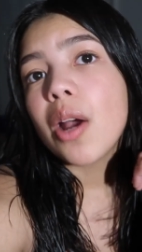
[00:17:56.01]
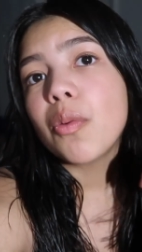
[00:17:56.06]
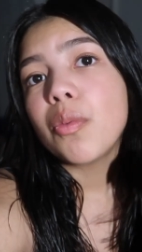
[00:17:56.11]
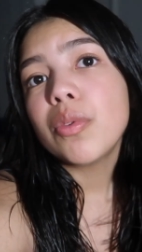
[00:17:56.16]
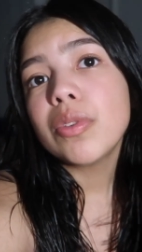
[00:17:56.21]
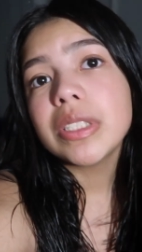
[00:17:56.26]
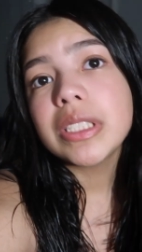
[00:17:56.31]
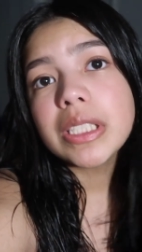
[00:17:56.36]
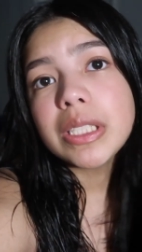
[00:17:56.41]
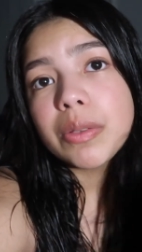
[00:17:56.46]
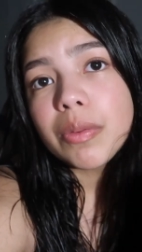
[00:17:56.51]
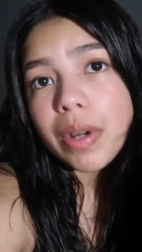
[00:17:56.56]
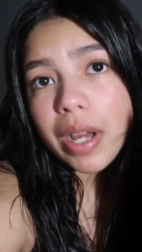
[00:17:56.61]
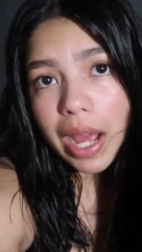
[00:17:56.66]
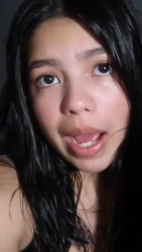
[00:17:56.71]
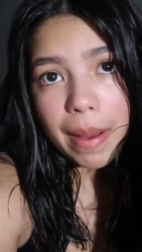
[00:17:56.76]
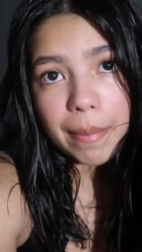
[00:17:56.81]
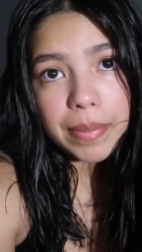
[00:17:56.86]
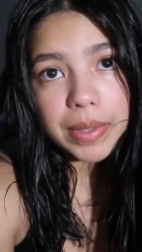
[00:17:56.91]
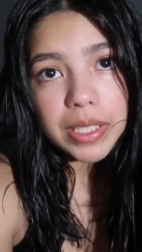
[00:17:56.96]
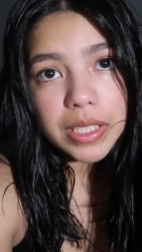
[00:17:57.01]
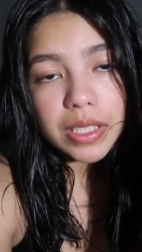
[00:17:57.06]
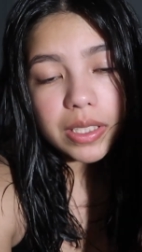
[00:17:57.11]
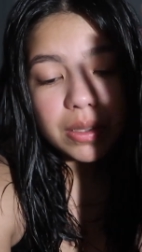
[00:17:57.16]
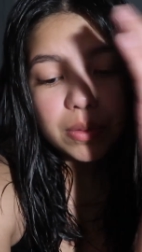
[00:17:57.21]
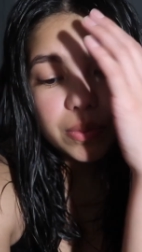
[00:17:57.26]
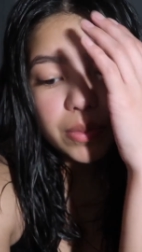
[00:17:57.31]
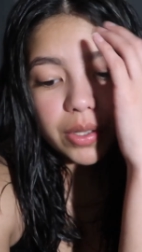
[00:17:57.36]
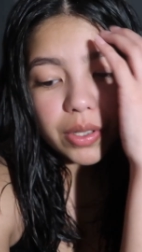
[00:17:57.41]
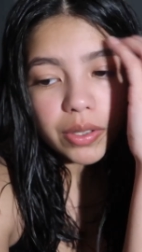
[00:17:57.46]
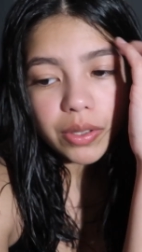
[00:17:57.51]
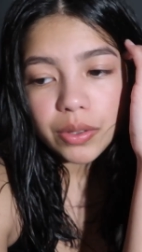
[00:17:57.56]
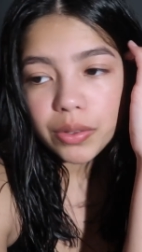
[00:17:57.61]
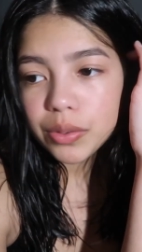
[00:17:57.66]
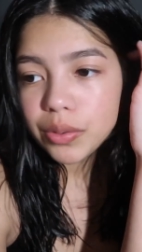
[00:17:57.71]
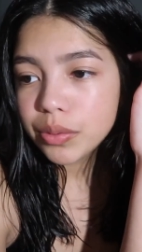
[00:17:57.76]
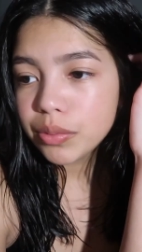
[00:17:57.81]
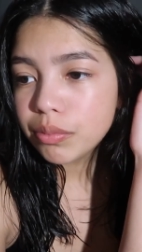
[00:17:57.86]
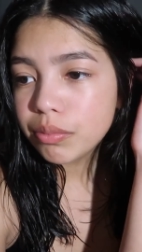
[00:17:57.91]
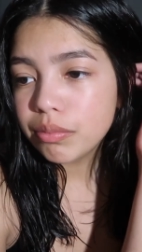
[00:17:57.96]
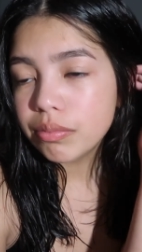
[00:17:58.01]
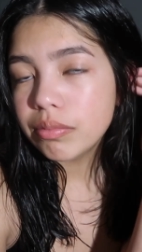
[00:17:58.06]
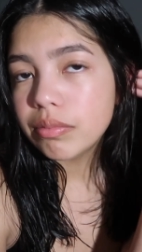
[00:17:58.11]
We'll see what happens tomorrow.